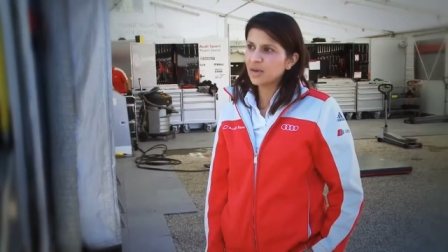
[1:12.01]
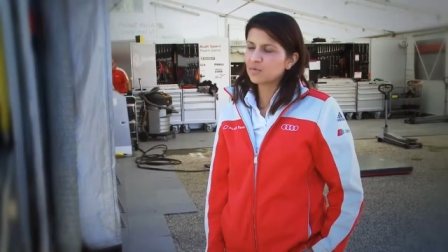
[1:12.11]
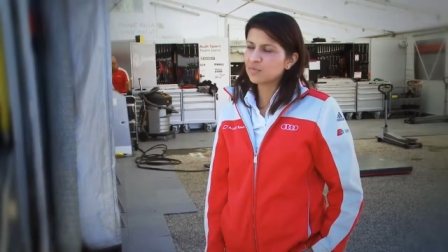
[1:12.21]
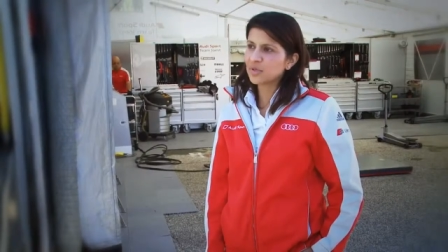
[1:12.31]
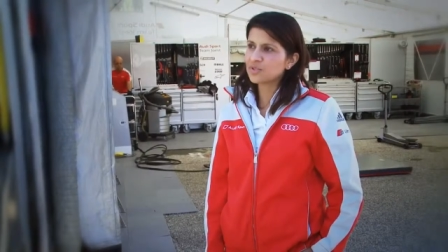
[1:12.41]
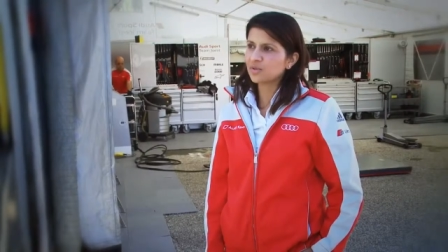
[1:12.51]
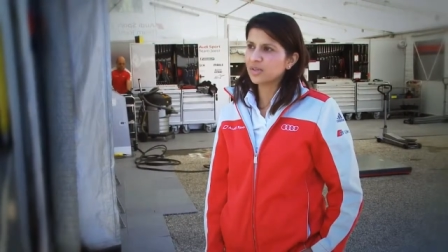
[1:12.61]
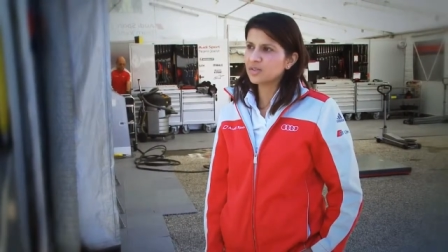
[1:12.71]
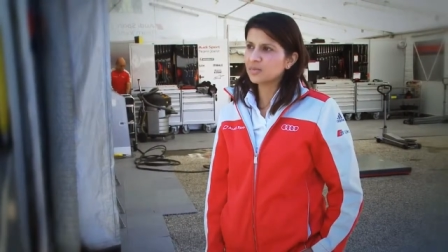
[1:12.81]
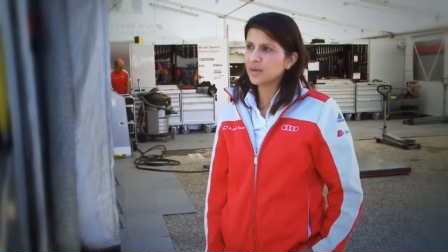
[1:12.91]
Yeah, it was
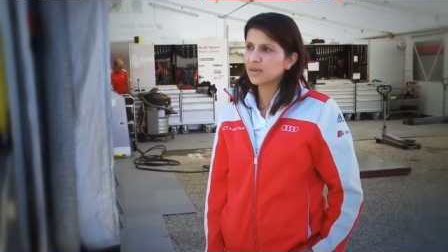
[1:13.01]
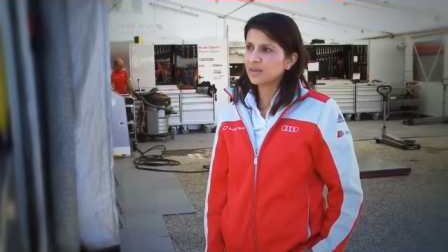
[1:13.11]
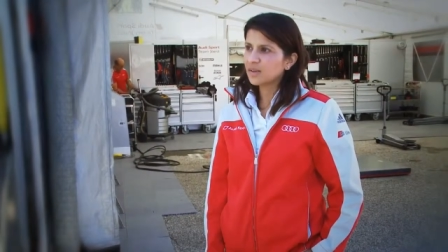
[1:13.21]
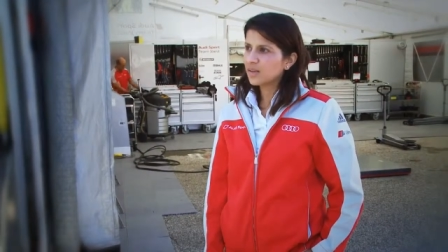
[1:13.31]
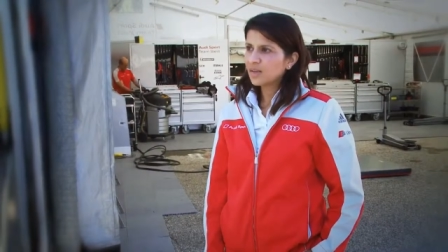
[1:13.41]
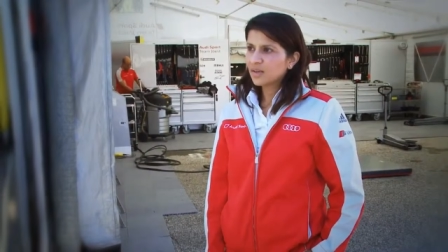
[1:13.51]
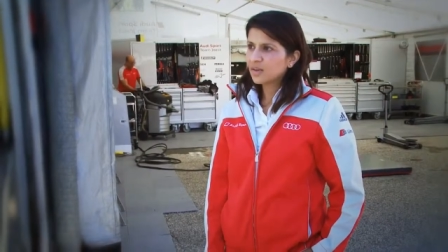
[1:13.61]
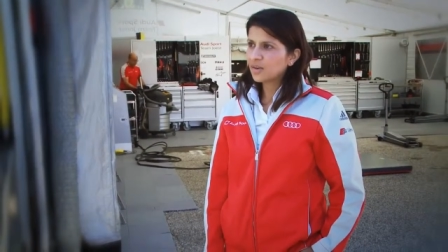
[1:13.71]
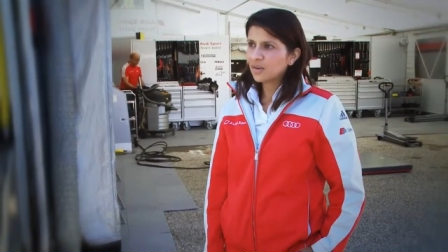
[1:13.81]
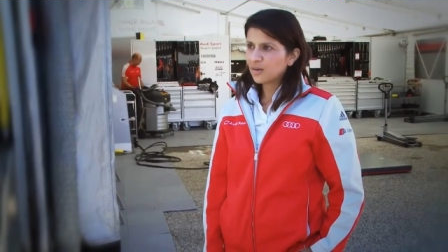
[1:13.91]
pressurised, but
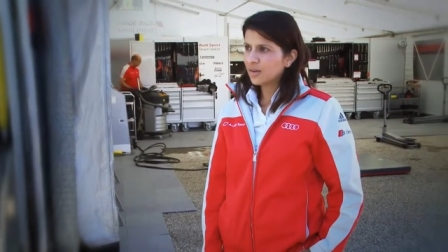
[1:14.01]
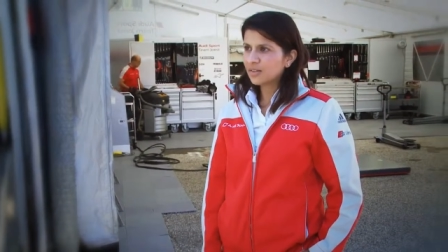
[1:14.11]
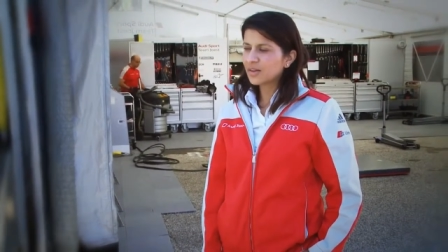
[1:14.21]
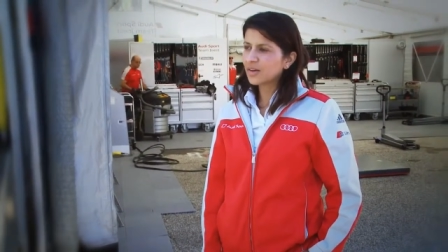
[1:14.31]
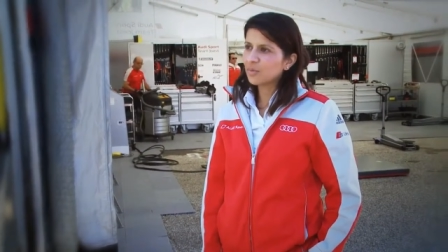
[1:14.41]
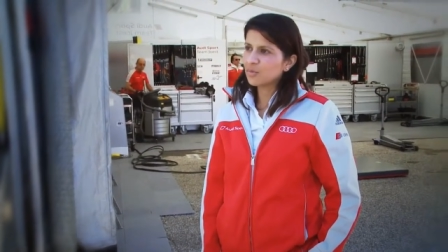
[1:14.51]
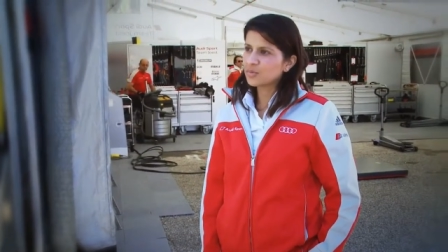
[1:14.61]
nothing like what